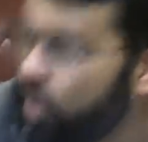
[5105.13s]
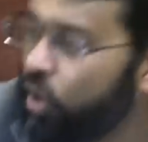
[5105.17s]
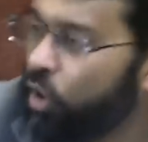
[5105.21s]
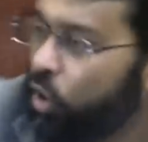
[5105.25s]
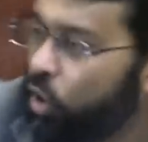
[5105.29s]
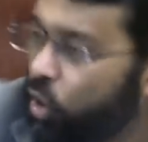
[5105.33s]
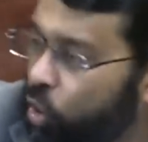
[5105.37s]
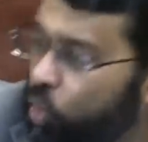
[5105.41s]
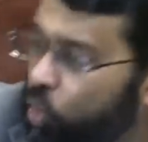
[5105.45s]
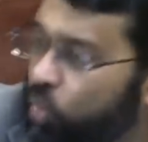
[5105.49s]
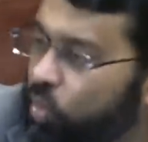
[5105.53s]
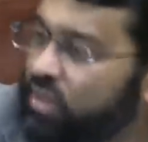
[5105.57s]

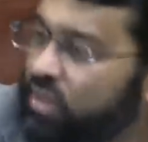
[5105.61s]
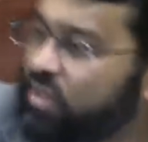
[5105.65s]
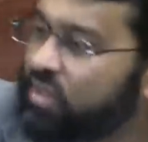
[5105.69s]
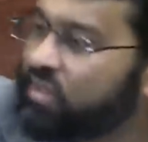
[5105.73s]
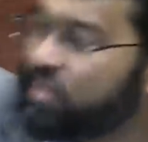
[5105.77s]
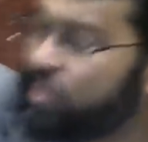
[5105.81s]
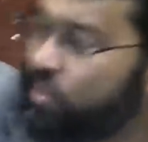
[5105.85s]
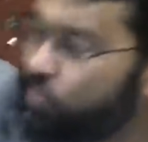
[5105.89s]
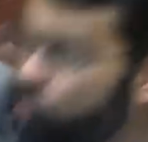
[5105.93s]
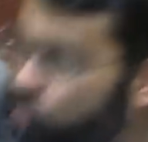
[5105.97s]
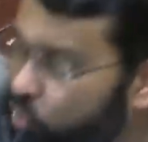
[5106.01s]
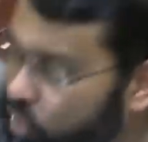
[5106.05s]
Only
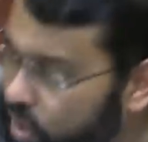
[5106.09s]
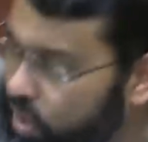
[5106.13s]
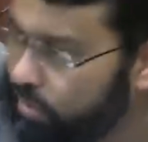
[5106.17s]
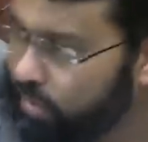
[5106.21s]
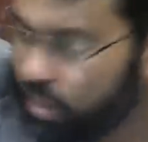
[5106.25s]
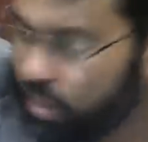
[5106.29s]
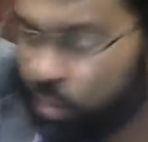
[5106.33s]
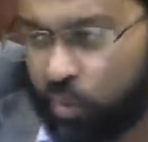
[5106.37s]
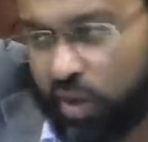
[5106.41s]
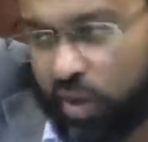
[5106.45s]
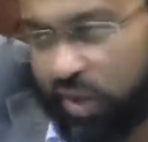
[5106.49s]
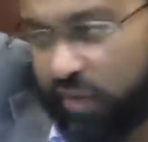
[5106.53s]
some
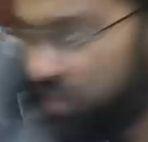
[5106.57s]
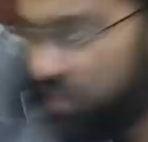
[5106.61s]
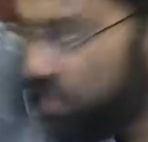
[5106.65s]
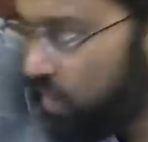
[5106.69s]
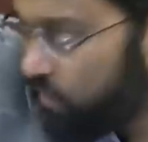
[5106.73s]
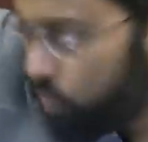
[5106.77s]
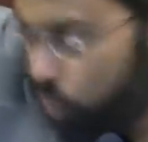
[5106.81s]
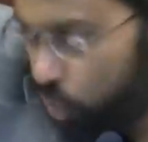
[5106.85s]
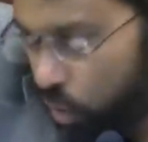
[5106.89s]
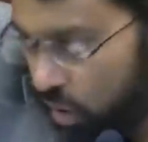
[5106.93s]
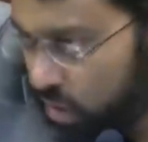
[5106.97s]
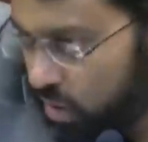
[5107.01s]
ulama who have
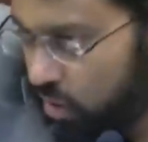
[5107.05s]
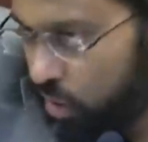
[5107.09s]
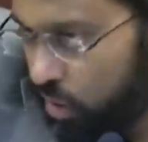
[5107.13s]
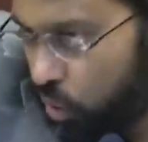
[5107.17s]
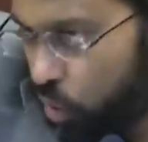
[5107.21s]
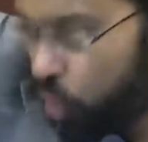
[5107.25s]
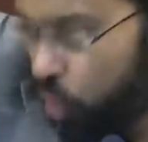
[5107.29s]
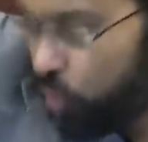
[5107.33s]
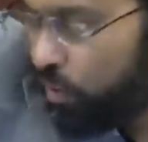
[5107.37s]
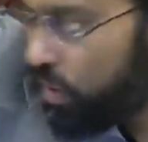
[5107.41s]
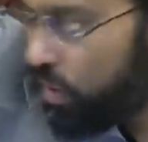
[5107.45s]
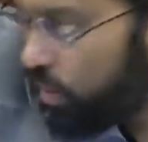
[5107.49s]
never worked in
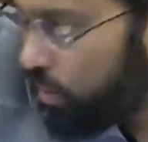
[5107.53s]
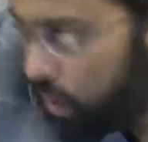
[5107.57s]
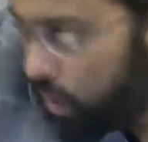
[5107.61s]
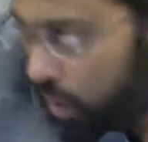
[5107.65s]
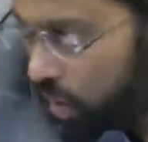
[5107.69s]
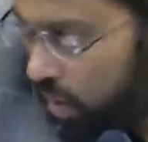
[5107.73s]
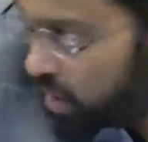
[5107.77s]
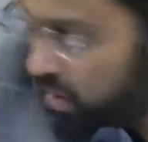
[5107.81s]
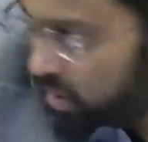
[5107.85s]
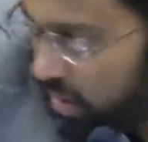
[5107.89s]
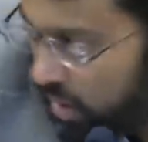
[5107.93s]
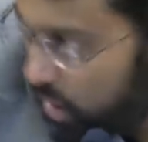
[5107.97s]
corporate
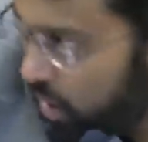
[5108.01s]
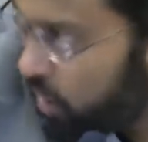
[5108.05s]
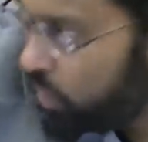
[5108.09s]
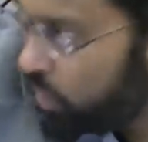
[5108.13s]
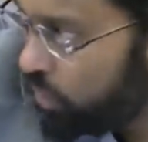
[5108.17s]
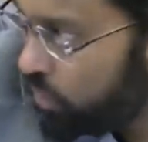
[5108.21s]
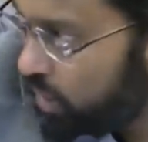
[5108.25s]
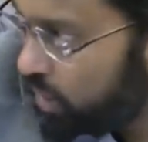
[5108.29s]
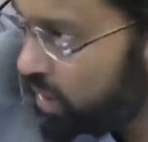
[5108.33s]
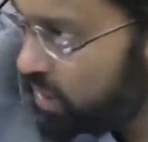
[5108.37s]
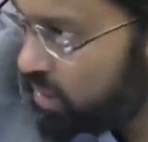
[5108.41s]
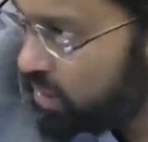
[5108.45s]
America think
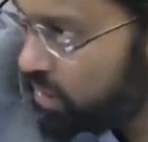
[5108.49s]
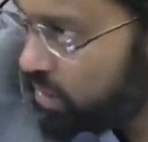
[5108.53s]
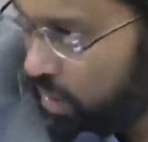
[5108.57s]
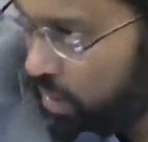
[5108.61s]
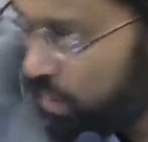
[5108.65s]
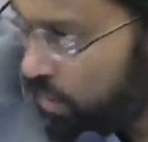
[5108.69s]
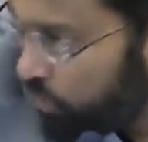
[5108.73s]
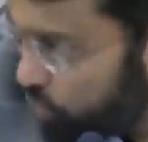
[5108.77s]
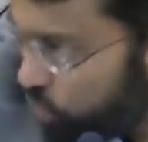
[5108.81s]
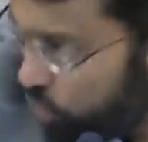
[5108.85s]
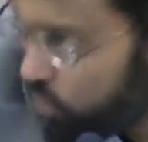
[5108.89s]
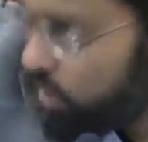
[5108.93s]
otherwise.
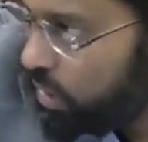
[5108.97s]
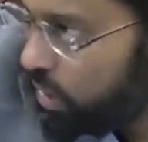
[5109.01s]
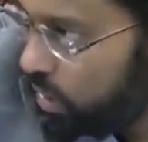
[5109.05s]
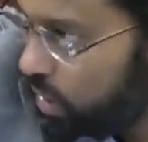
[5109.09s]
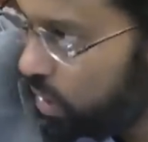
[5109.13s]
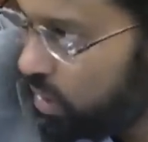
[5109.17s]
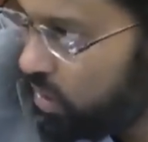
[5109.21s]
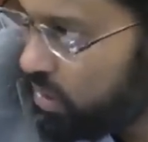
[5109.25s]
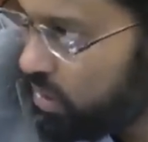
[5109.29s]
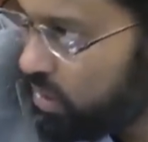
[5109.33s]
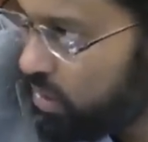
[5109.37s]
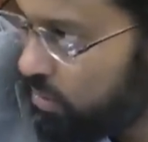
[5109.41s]
Brutally
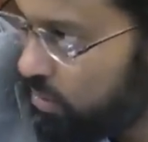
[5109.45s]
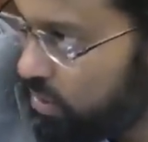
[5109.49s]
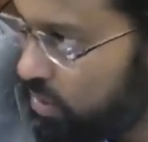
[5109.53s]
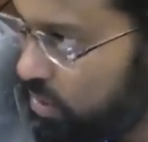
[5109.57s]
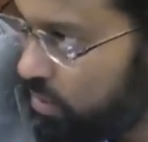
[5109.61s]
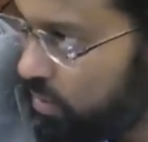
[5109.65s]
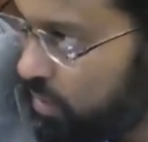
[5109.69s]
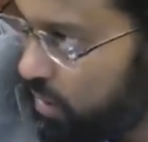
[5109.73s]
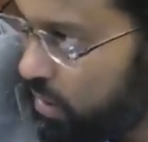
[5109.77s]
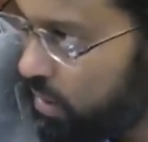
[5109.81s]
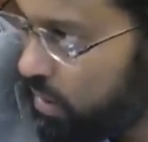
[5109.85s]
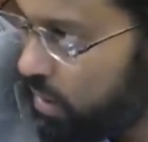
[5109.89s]
honest, I'm
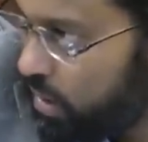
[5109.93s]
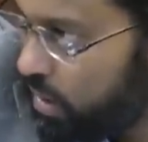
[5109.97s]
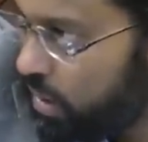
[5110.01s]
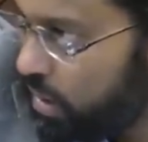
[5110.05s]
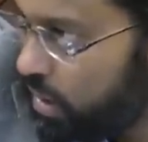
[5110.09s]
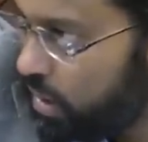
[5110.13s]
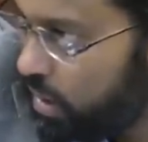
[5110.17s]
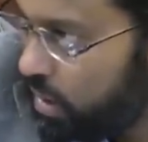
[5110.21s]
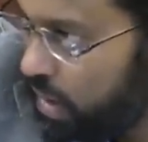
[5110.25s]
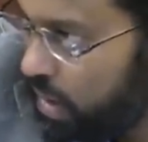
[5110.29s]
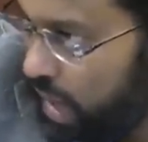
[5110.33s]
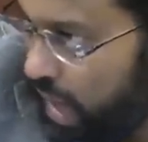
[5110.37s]
just being.
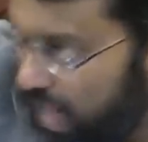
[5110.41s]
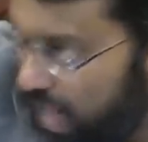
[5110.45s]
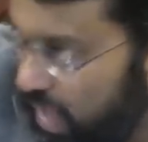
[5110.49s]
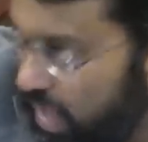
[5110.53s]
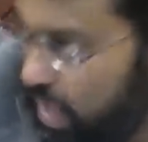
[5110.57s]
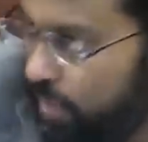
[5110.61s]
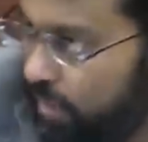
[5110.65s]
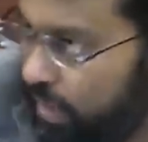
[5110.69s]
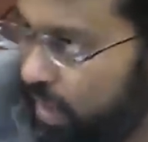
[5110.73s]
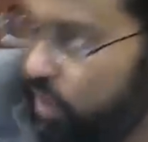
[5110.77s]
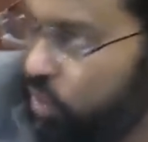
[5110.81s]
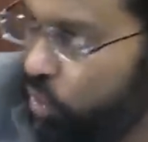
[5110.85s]

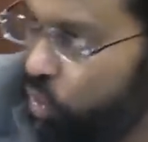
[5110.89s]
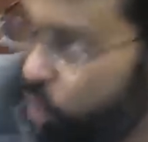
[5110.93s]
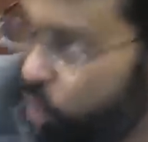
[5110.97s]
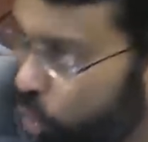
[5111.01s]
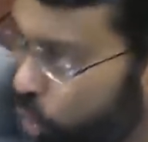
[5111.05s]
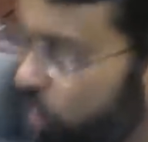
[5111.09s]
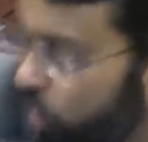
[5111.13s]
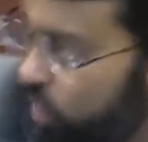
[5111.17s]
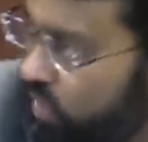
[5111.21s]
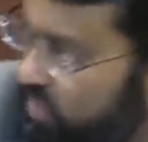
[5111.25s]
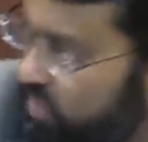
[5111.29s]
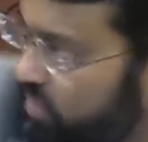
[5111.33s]
Anybody who
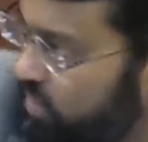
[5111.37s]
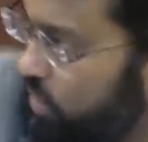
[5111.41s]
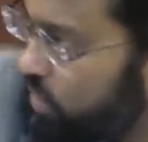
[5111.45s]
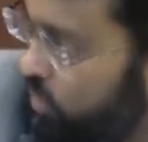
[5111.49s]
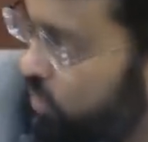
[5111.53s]
works in the